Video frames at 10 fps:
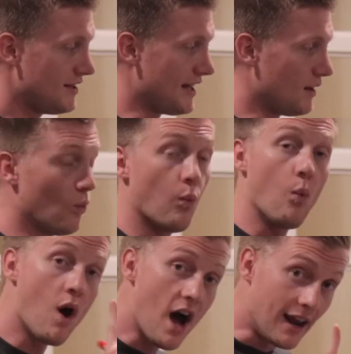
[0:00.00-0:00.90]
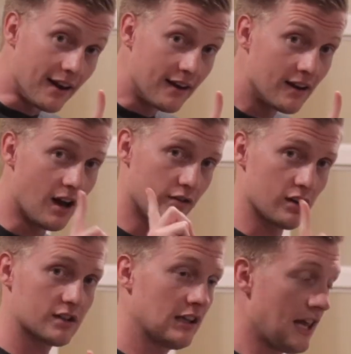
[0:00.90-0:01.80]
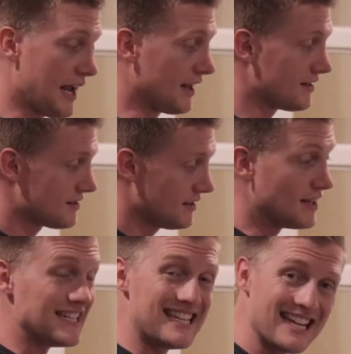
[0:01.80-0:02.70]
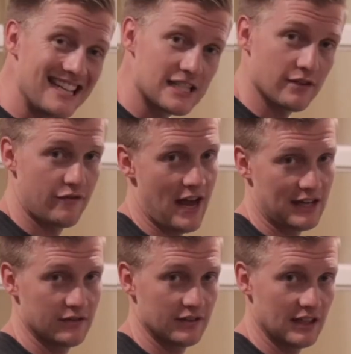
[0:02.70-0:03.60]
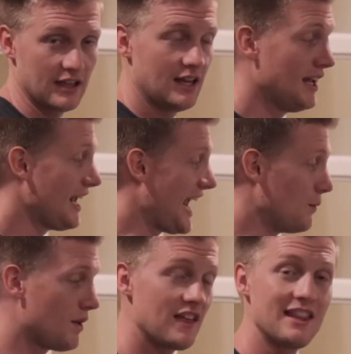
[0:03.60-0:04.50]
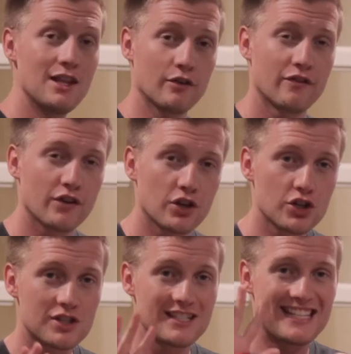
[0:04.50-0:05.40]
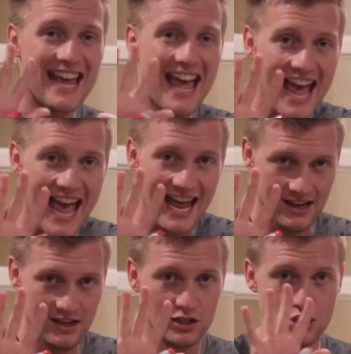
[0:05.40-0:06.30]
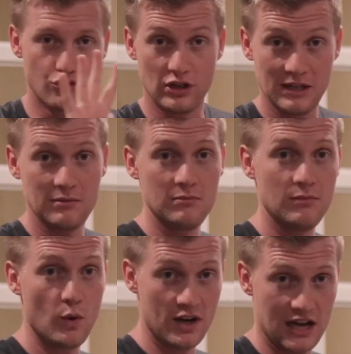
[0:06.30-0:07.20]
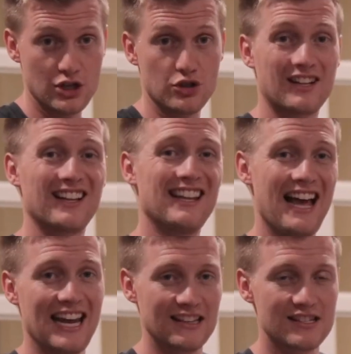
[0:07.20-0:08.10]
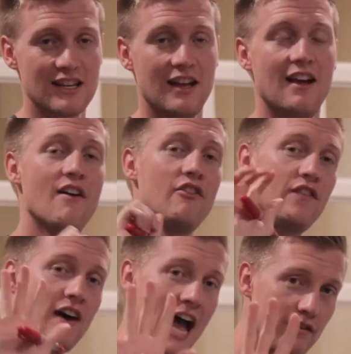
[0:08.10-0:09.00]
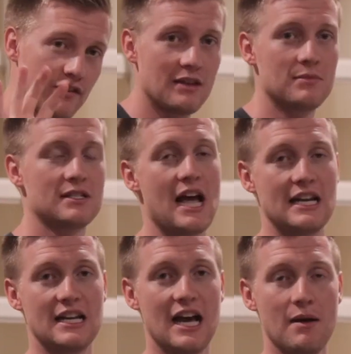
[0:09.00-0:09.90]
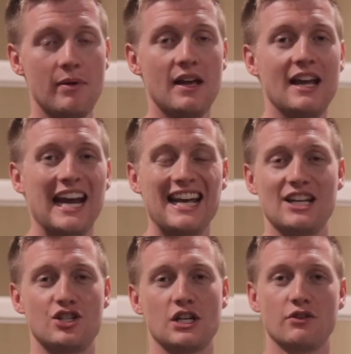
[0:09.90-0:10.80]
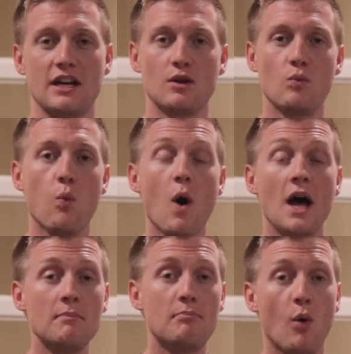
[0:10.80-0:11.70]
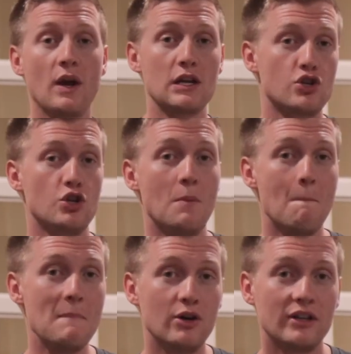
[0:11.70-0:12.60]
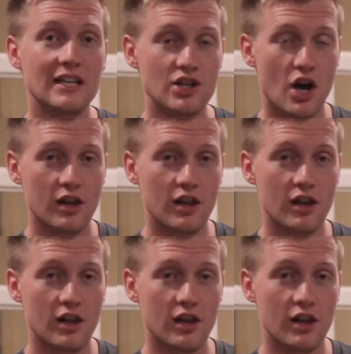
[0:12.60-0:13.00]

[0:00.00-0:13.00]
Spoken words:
that one of our clients did this effectively, and within their first 10 Dream 100 clients, 5 of them signed up, and they generated $1.2 million